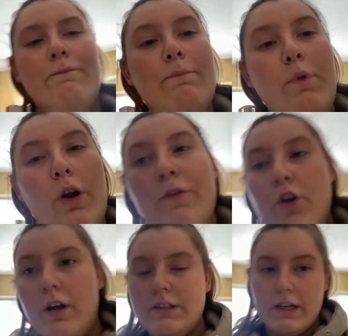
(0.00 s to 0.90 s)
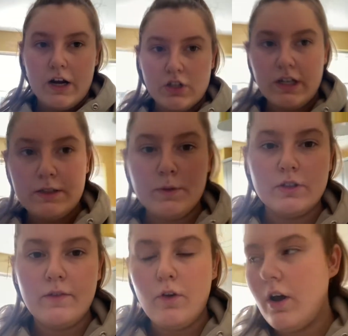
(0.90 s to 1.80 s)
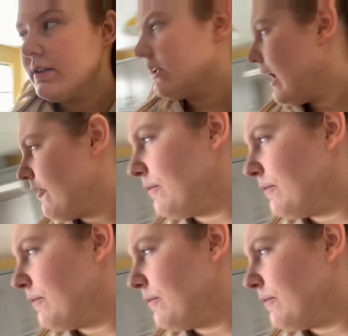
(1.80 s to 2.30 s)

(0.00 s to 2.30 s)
But I forgot to get hairstyles because I've lost half my